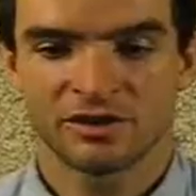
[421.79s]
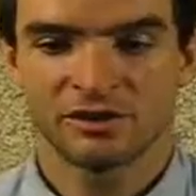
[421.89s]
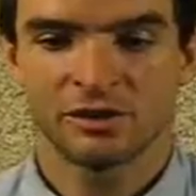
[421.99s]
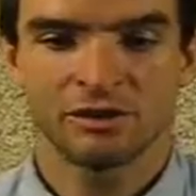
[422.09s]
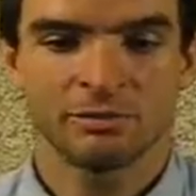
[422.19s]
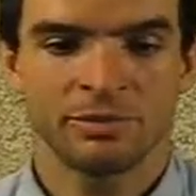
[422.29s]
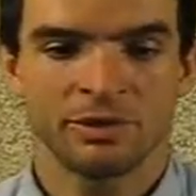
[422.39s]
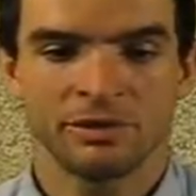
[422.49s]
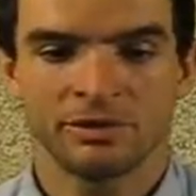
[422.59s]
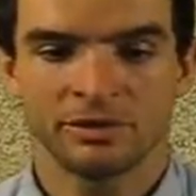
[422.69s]
that you can
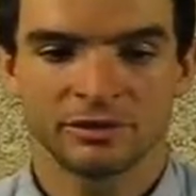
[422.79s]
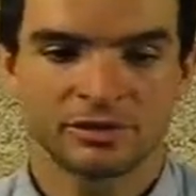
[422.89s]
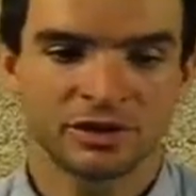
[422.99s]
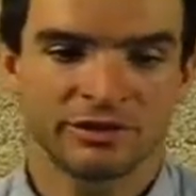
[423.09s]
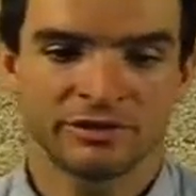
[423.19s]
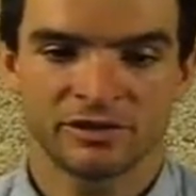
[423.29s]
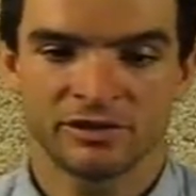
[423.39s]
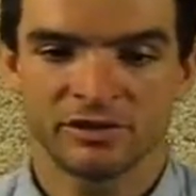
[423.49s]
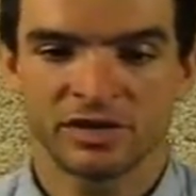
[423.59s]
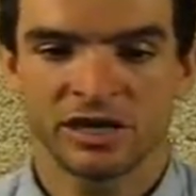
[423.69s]
build yourself a
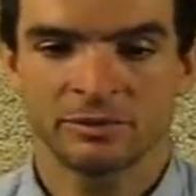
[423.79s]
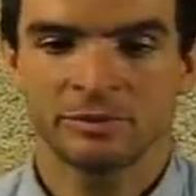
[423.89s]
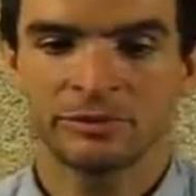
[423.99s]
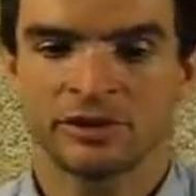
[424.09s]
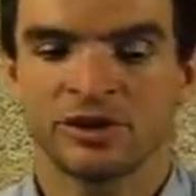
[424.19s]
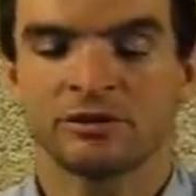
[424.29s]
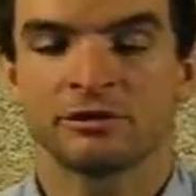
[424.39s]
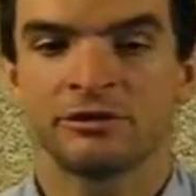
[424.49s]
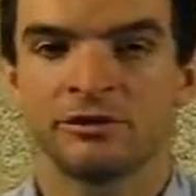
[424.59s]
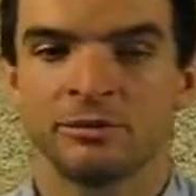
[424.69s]
sustainable
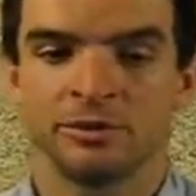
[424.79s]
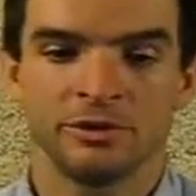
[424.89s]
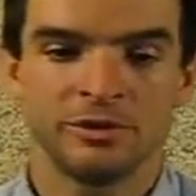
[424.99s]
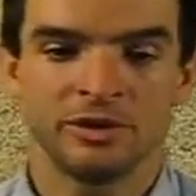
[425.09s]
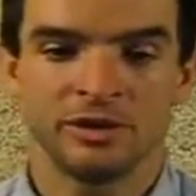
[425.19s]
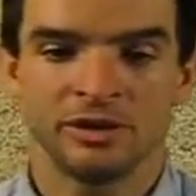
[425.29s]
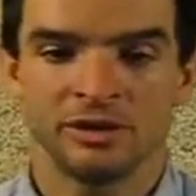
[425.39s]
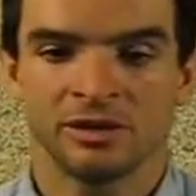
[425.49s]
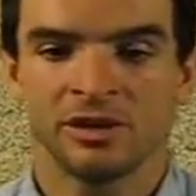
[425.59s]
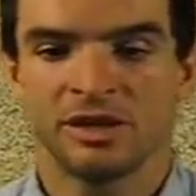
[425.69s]
regenerative community,
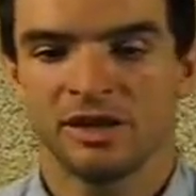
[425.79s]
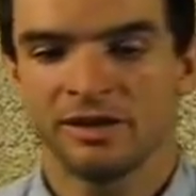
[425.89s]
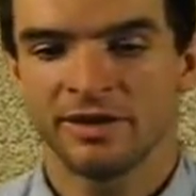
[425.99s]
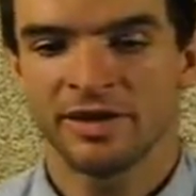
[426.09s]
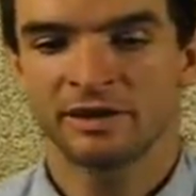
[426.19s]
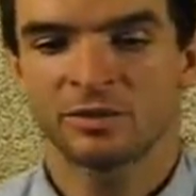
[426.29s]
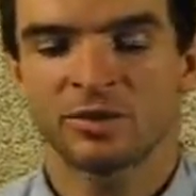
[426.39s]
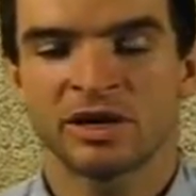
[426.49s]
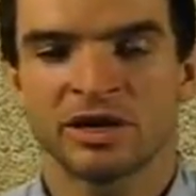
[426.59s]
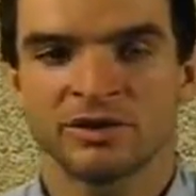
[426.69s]
an
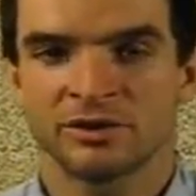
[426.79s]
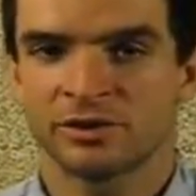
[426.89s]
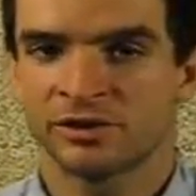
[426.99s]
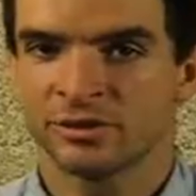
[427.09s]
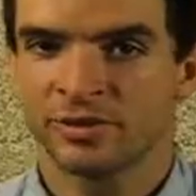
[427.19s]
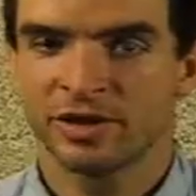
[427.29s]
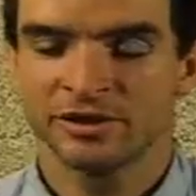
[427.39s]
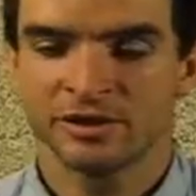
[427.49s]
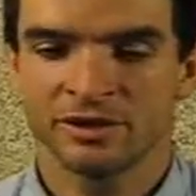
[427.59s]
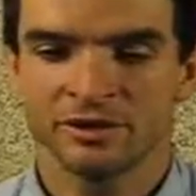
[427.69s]
enterprise, or some
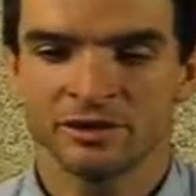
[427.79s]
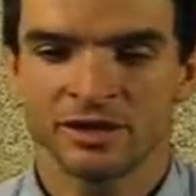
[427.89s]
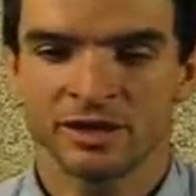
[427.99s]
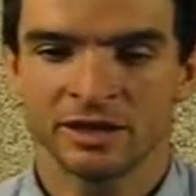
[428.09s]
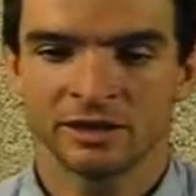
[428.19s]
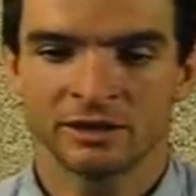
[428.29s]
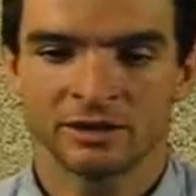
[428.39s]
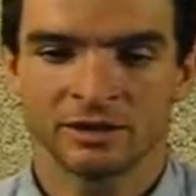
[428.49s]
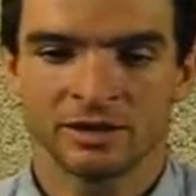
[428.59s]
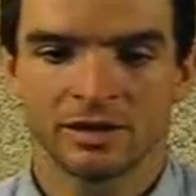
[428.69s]
other undertaking,
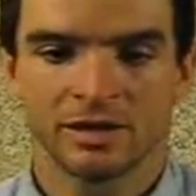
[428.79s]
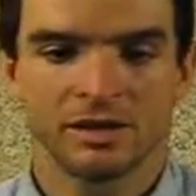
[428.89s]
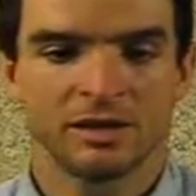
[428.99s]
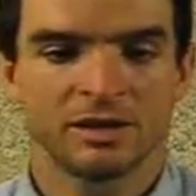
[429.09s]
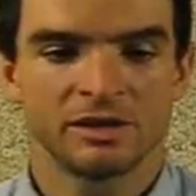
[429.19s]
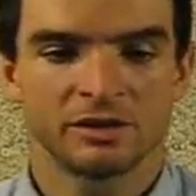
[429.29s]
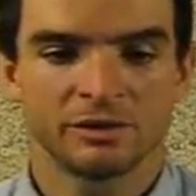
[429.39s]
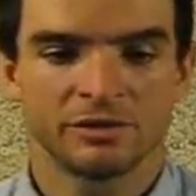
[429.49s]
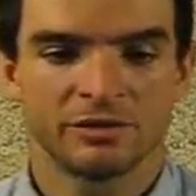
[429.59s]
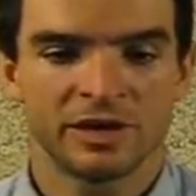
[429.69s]
is to
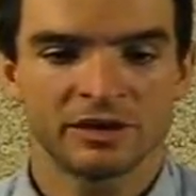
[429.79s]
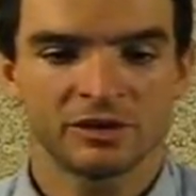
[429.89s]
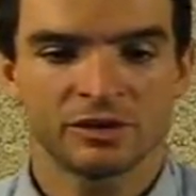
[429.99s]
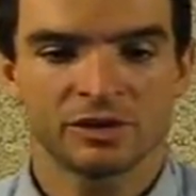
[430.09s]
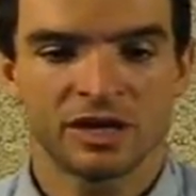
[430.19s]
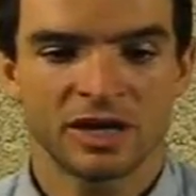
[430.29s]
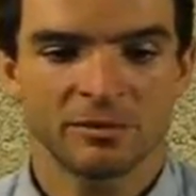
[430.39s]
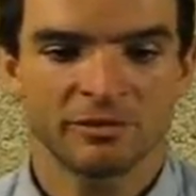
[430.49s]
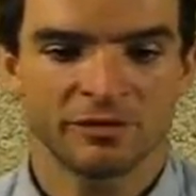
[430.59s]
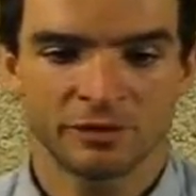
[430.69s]
invest your
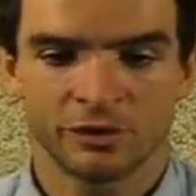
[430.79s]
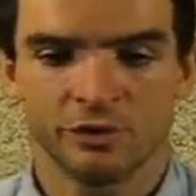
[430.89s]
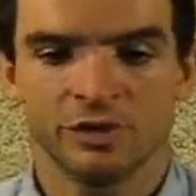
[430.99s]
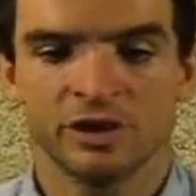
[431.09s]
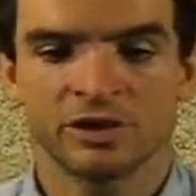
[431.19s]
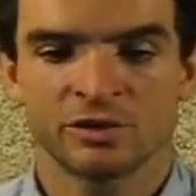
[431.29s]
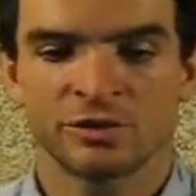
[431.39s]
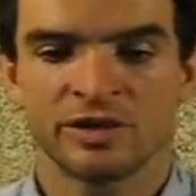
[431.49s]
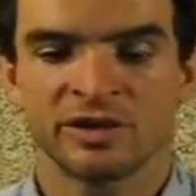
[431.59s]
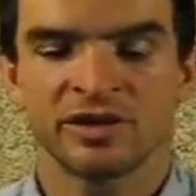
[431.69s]
time for 2 years
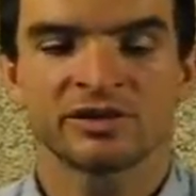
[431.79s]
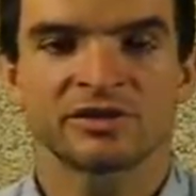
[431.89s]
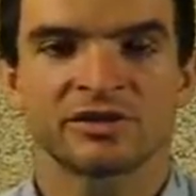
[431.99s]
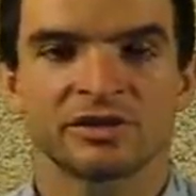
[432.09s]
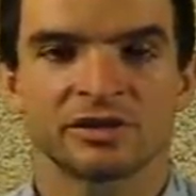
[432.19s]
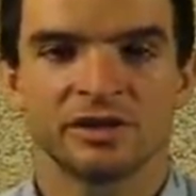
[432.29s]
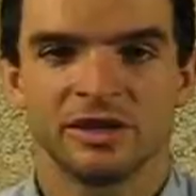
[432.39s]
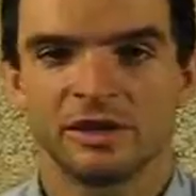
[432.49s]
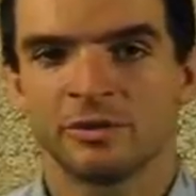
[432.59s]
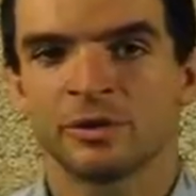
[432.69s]
with us
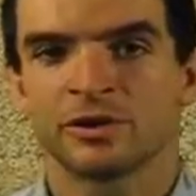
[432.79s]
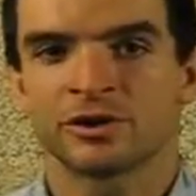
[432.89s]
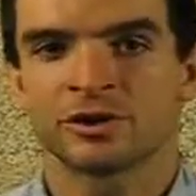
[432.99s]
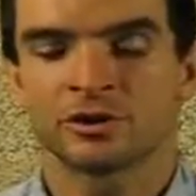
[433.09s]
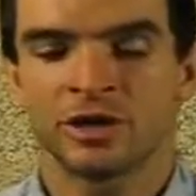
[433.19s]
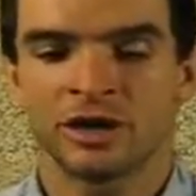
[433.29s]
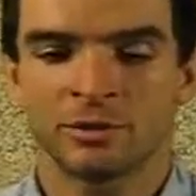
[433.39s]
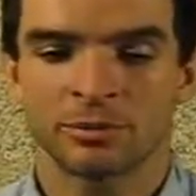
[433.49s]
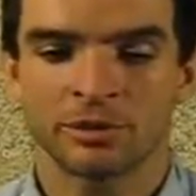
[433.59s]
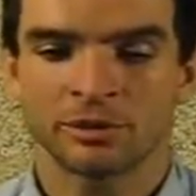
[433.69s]
in an immersion training
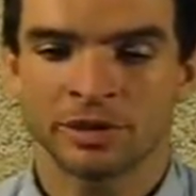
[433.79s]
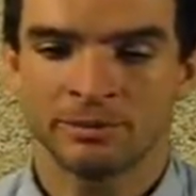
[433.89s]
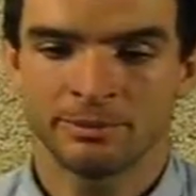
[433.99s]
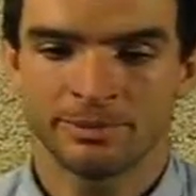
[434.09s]
program.